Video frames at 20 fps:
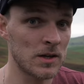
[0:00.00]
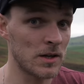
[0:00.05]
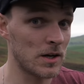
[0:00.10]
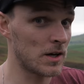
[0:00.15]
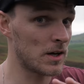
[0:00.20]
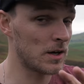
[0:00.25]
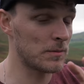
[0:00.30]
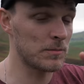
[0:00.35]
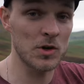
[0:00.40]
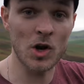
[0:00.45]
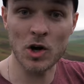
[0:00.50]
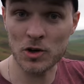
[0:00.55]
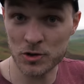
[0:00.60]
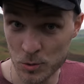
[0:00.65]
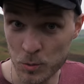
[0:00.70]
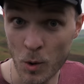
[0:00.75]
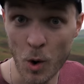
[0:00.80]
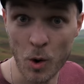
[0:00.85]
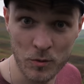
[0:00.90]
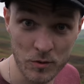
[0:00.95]
not
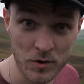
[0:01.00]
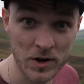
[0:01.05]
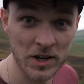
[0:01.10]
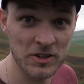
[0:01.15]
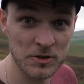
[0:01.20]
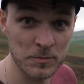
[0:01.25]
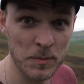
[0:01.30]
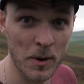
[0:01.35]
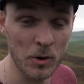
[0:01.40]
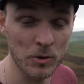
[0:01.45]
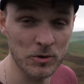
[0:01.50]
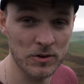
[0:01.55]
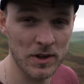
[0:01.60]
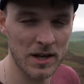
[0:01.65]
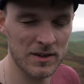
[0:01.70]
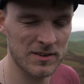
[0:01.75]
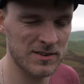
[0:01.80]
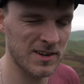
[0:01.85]
to overexpose that